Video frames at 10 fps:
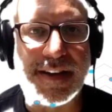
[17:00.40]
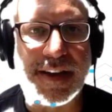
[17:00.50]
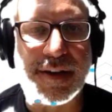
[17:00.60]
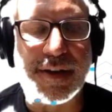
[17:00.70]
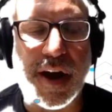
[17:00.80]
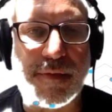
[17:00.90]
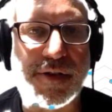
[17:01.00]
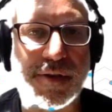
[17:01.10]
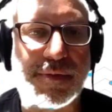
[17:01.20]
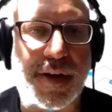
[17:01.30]
good coverage
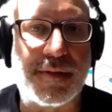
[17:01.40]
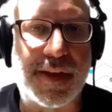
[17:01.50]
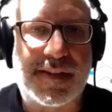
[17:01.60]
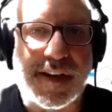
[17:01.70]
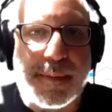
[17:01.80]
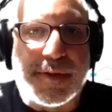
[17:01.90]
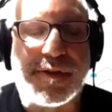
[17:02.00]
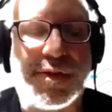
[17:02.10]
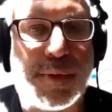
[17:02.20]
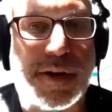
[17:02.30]
of that topic
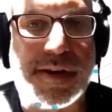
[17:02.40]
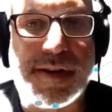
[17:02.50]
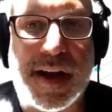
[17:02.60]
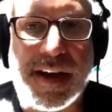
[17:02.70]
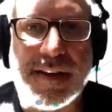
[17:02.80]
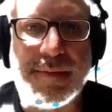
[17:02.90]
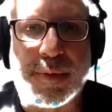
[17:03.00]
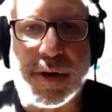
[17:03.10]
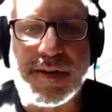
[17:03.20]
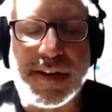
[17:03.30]
that you wanted
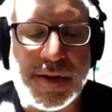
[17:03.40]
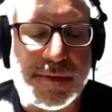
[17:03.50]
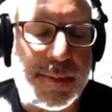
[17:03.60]
to hear from